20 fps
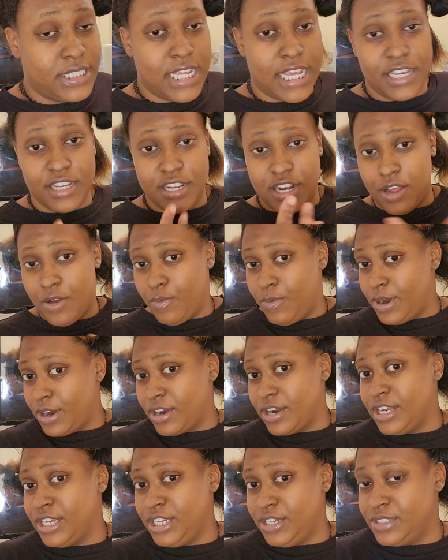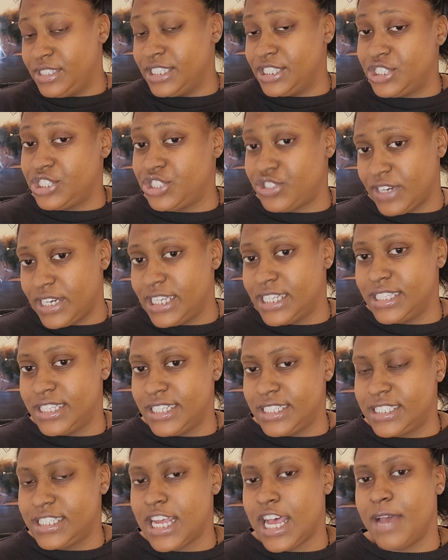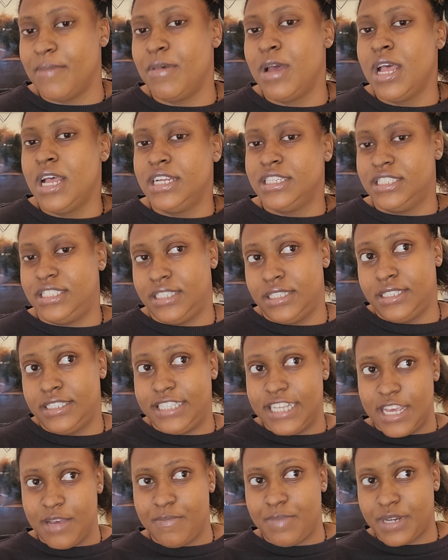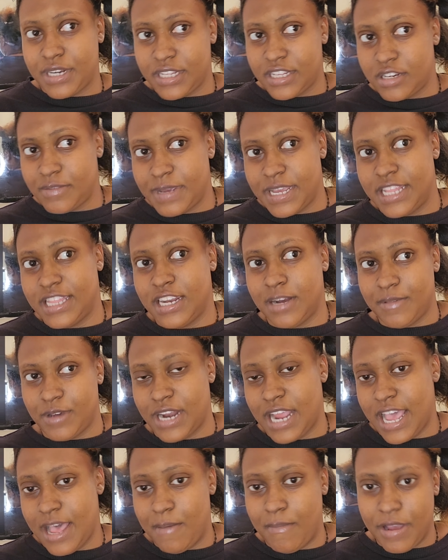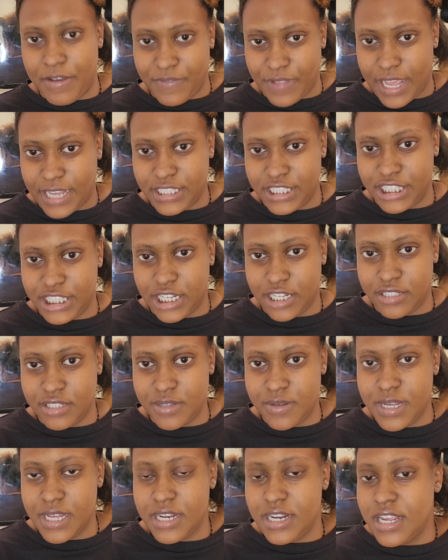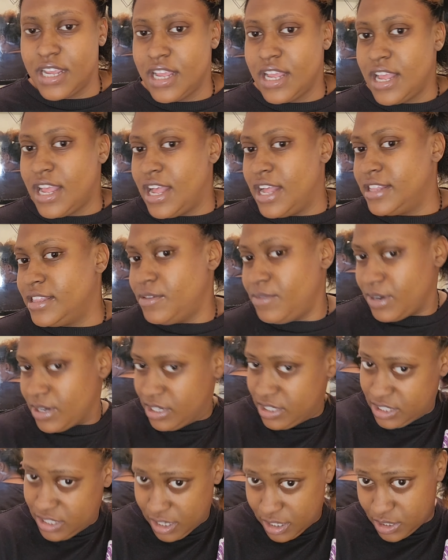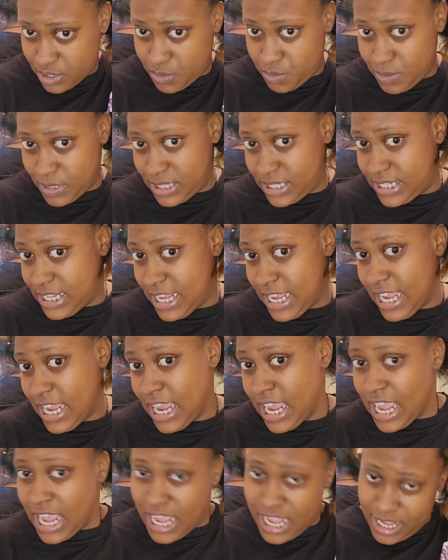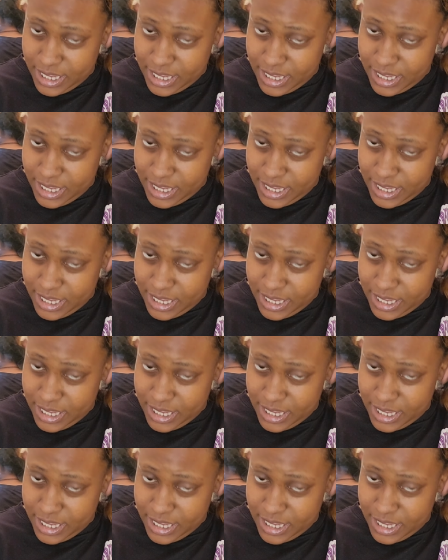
saying, you know, we're gonna use it straighten this time. Just damp it a little bit, and then I'm gonna add my Flaxigel to it, and then we're gonna start twisting.